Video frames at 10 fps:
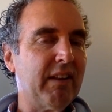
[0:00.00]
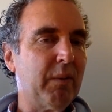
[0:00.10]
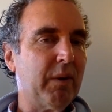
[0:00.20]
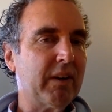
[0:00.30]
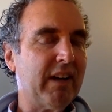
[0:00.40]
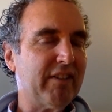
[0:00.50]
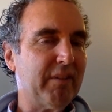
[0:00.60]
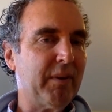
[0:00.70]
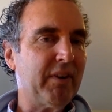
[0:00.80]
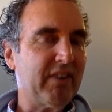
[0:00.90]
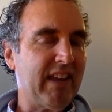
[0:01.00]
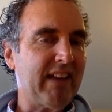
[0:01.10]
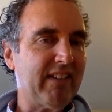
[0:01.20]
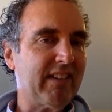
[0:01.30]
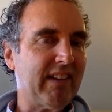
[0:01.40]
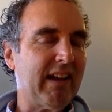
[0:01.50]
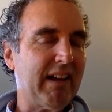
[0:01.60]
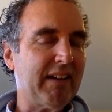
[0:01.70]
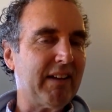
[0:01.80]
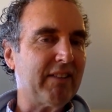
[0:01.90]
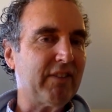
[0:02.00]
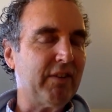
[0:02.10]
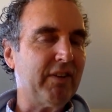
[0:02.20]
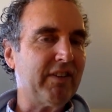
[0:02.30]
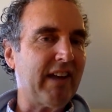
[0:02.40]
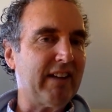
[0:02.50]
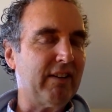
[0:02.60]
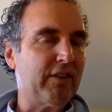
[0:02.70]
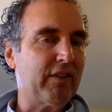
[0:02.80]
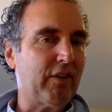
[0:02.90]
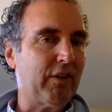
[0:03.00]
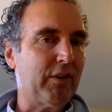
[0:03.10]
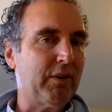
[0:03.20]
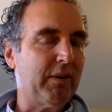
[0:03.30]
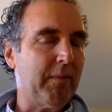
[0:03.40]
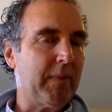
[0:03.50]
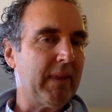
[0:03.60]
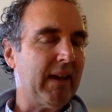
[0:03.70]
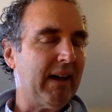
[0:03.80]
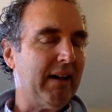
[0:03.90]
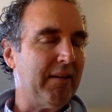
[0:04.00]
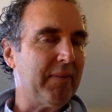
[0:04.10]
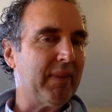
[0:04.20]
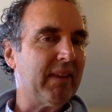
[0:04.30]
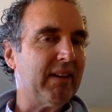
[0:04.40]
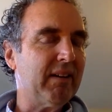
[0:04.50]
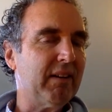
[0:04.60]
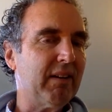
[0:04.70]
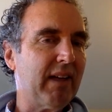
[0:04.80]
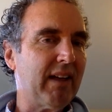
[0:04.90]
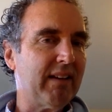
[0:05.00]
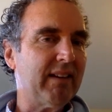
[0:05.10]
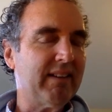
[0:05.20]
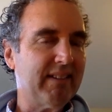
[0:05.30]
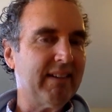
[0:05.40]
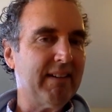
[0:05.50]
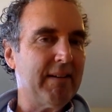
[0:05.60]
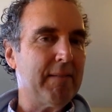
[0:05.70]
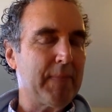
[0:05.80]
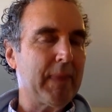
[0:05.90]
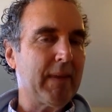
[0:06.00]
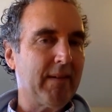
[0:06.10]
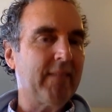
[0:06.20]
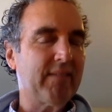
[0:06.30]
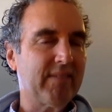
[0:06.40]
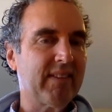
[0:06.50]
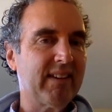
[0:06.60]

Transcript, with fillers: the word customers. Yes, uh, students I'd use too. Um, okay, either way, uh, same point